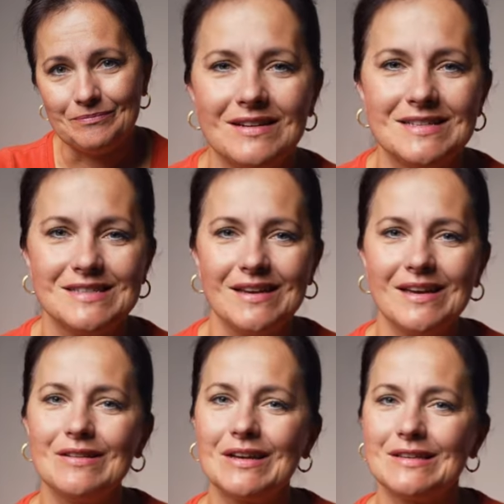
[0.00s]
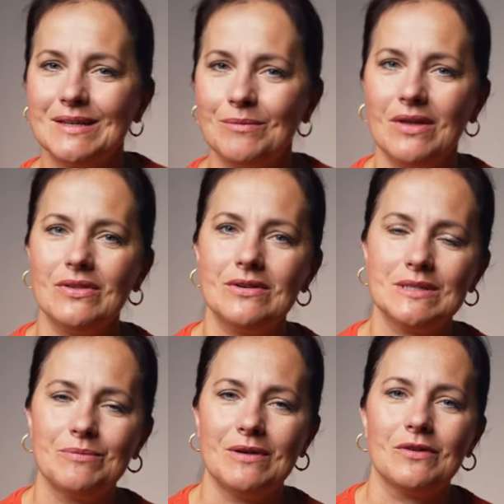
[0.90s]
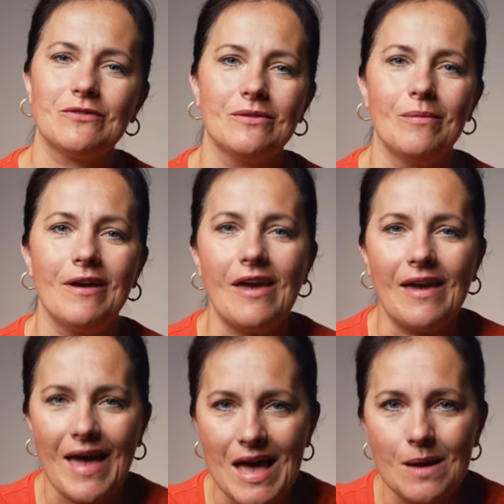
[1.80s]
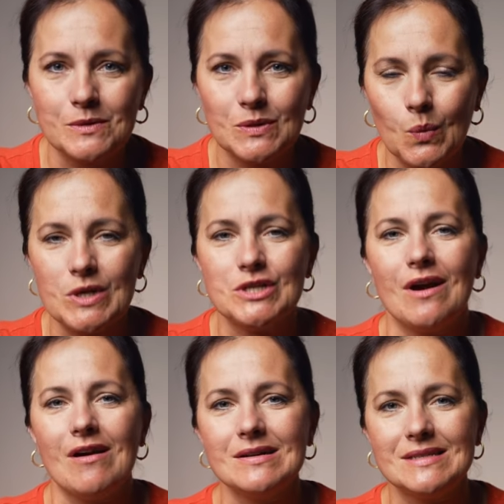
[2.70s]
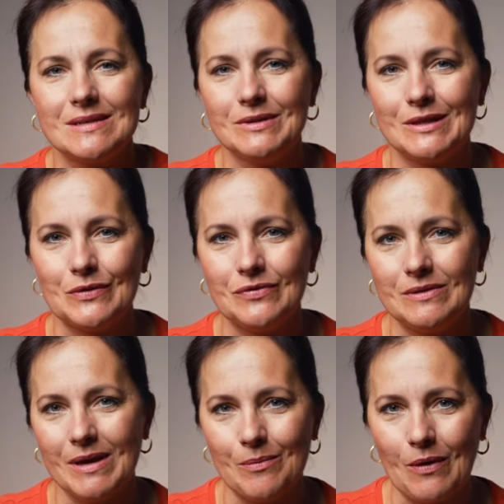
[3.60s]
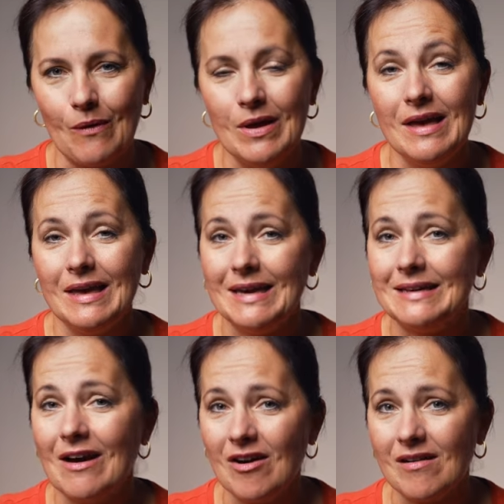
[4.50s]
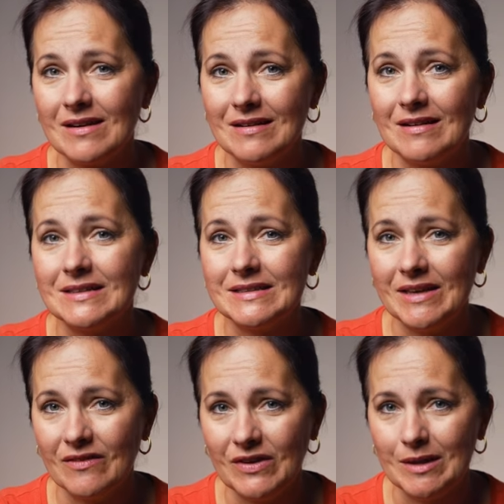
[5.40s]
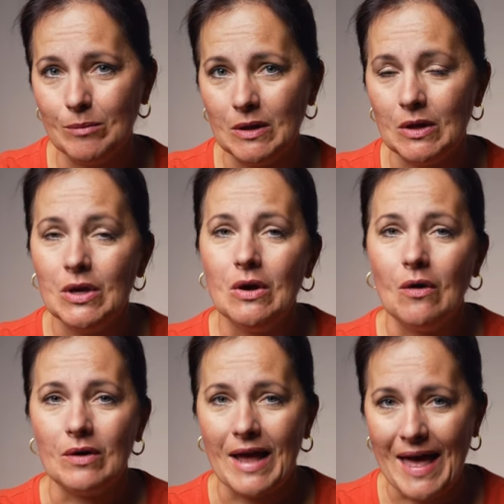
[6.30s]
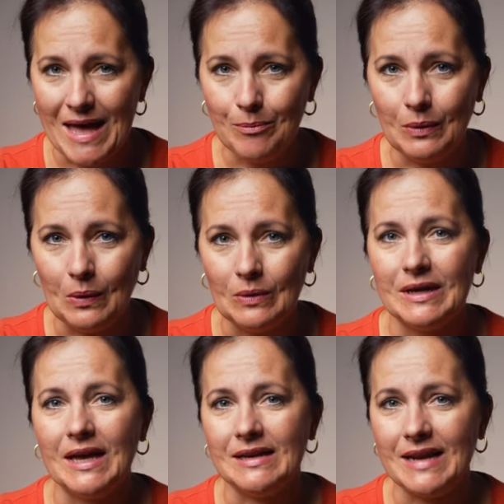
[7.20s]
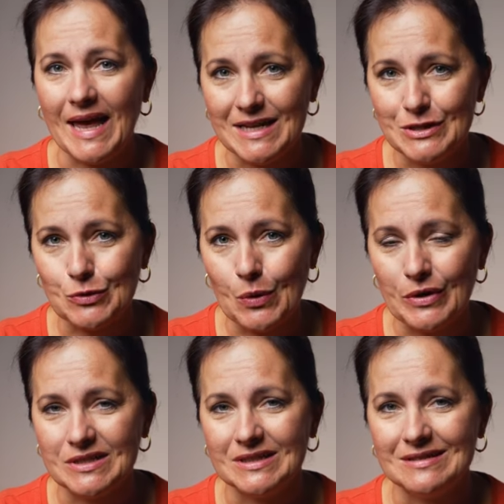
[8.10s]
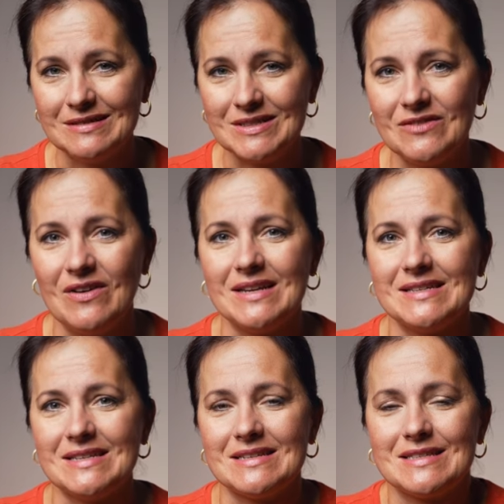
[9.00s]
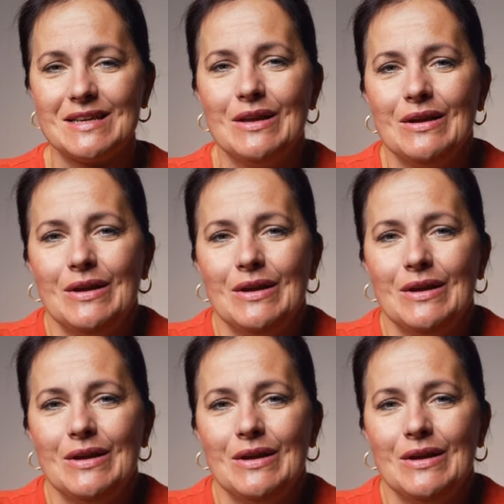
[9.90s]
Let's take a look at some other smartphone filmmaking apps which are similar to Filmic Pro and are currently available on Apple and Android devices.